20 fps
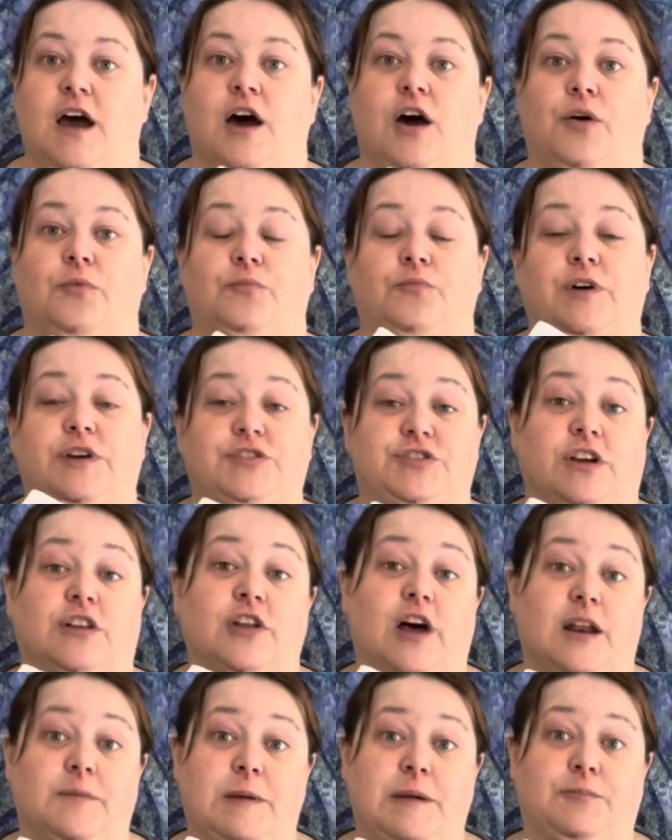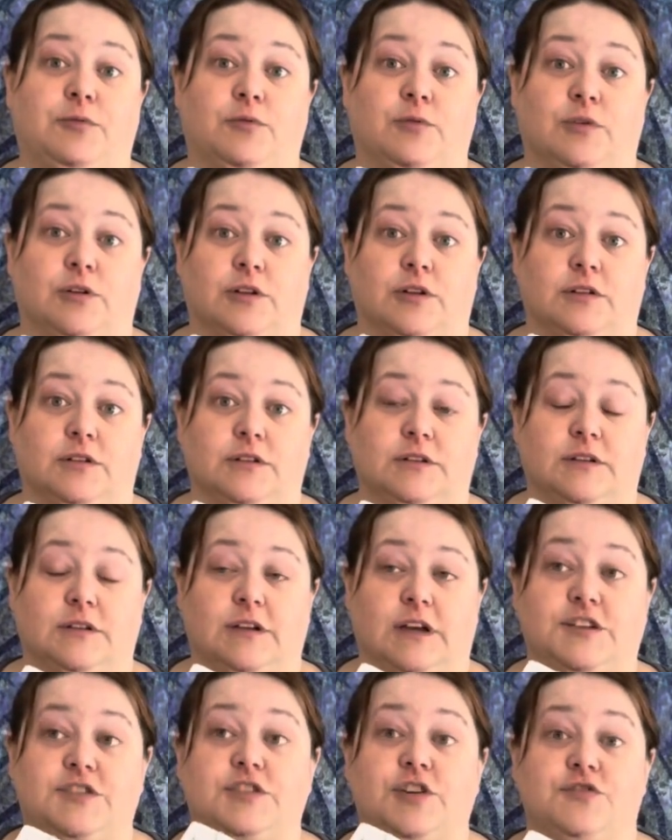which a lot of people will
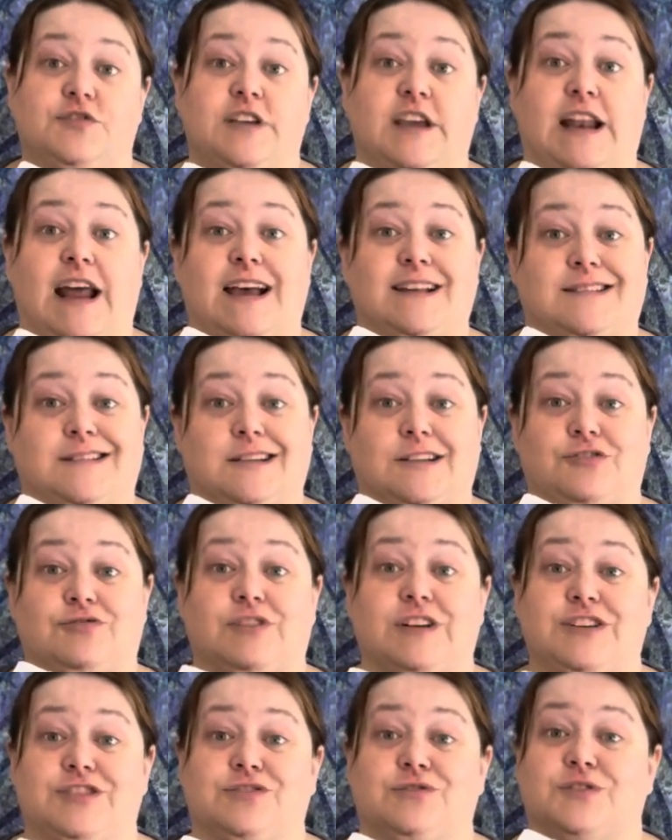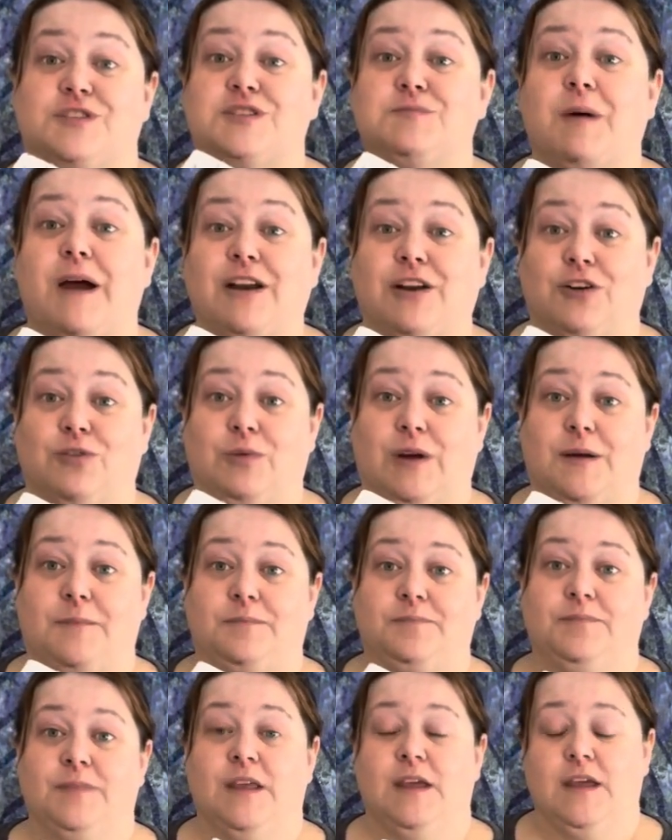associate as the traditional spider web.
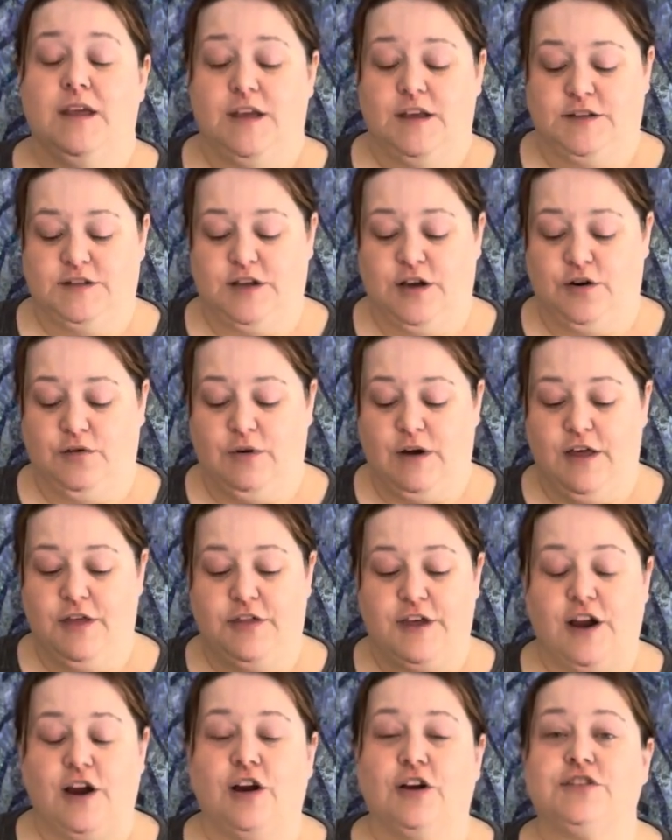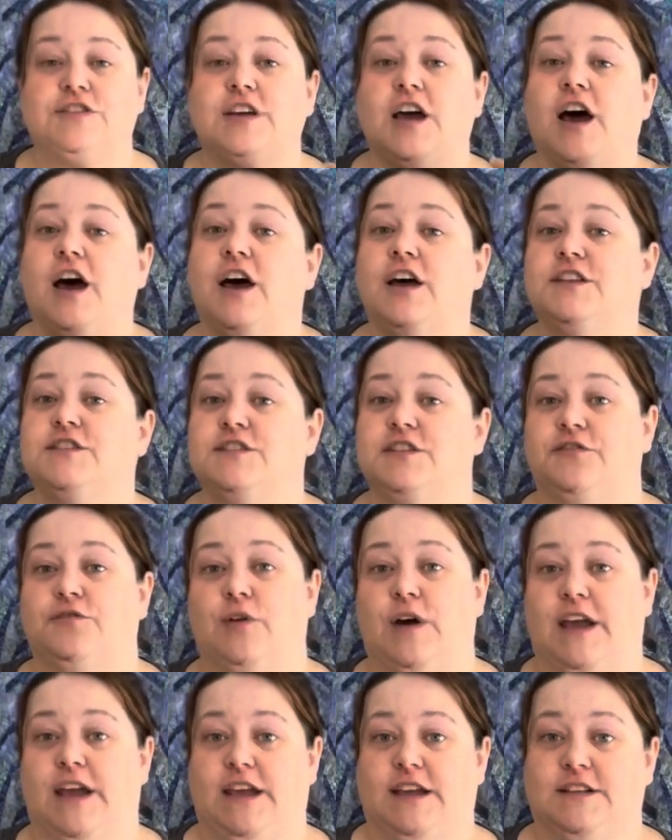So there are tons of
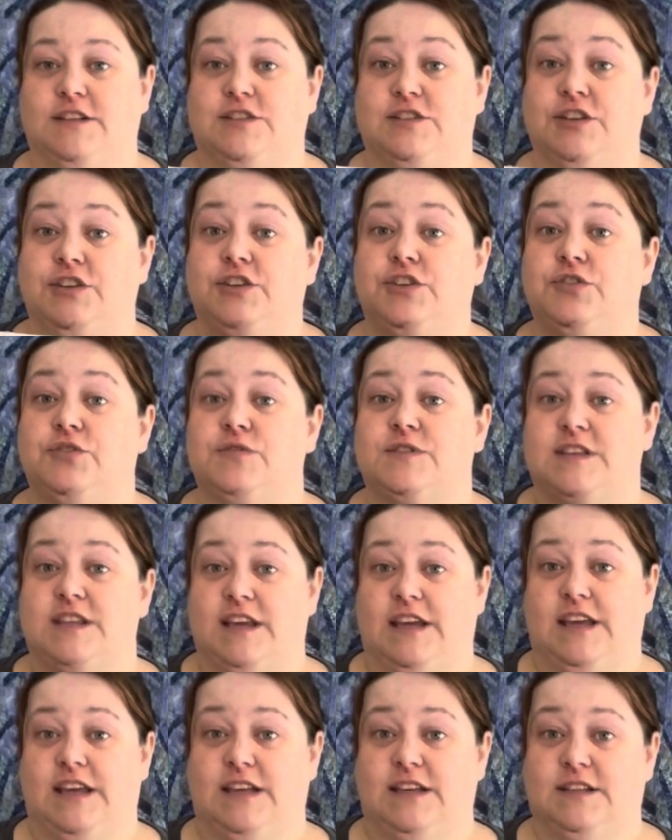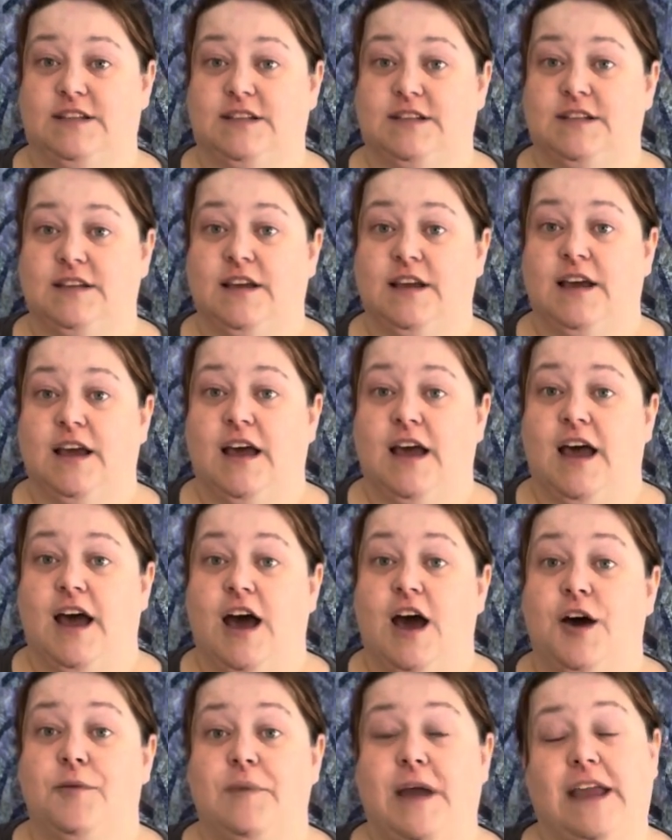ways to use these
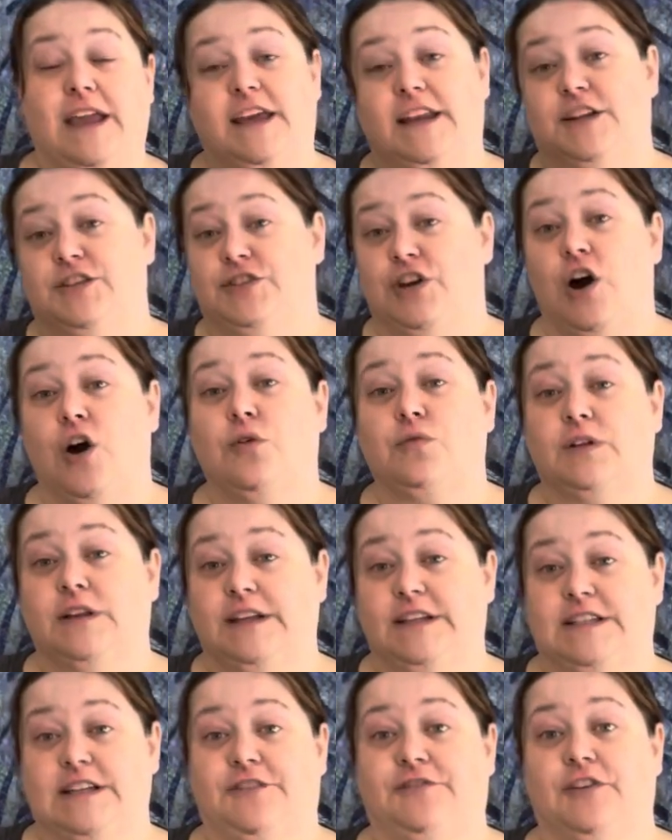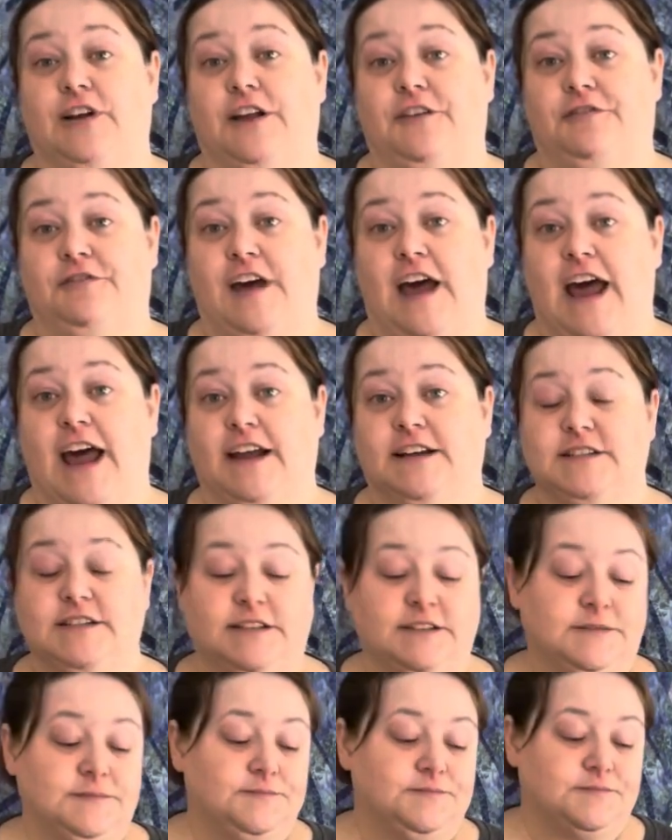and get a totally different effect.
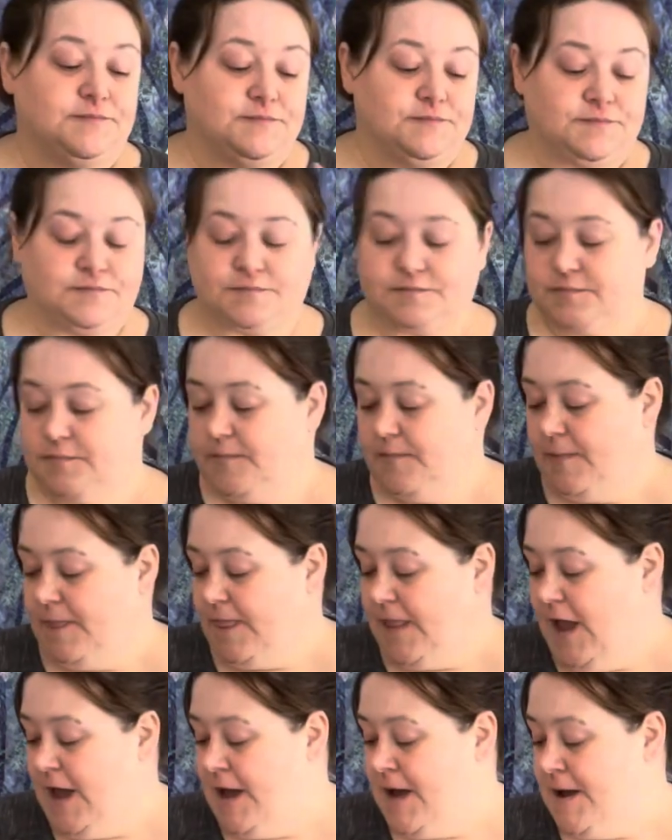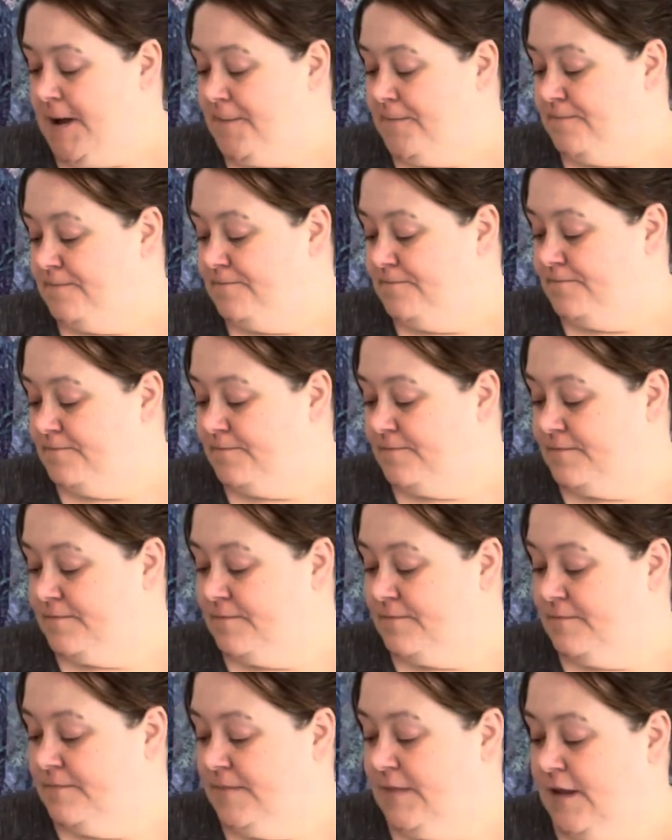
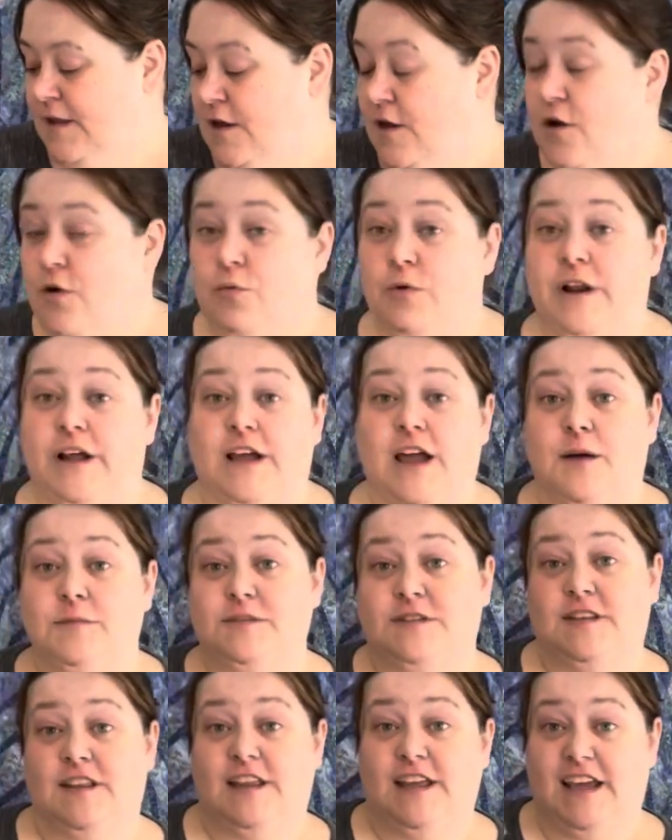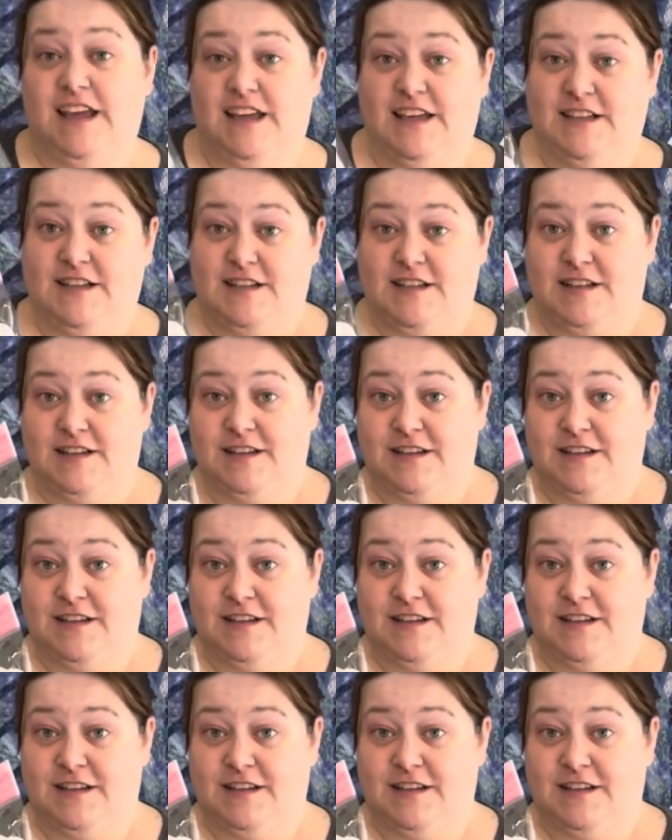When it comes to these,